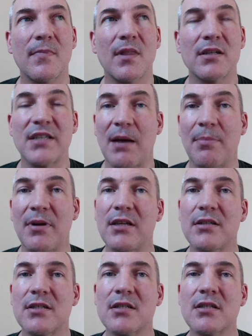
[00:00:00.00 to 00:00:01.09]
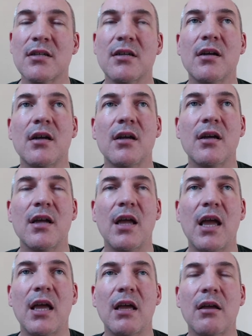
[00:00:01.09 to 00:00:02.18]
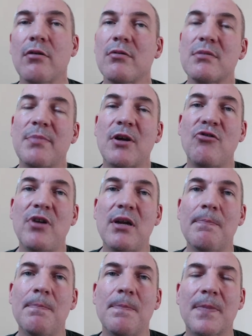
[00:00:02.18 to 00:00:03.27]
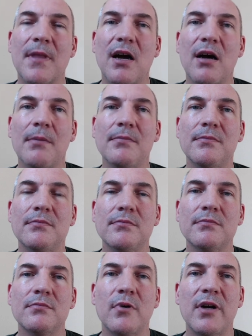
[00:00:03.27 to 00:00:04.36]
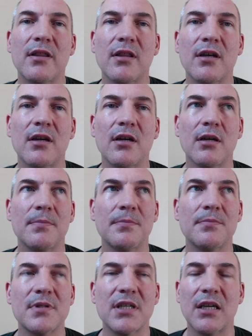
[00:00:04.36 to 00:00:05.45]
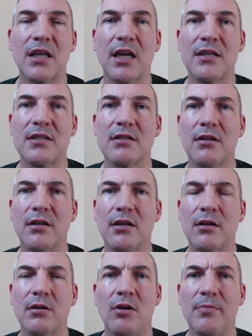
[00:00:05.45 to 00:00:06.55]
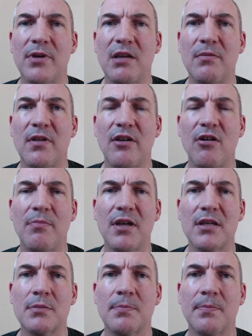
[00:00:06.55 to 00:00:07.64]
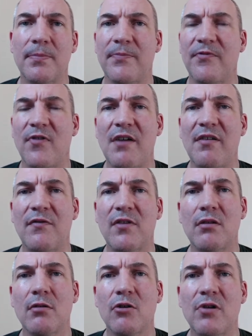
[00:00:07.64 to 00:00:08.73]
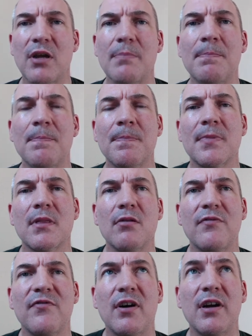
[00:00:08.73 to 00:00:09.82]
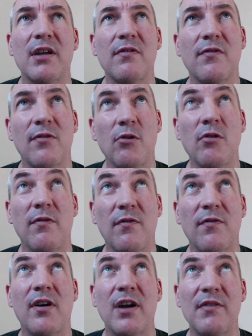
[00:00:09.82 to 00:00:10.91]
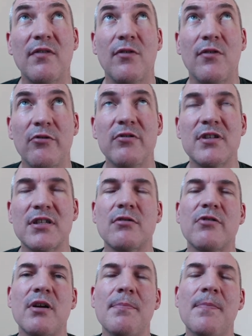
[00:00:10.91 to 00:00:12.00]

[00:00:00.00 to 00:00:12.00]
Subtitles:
tablets, it could also be a cream. With skin cancer, I think a common chemotherapy is 5-FU cream, 5-fluorouracil cream.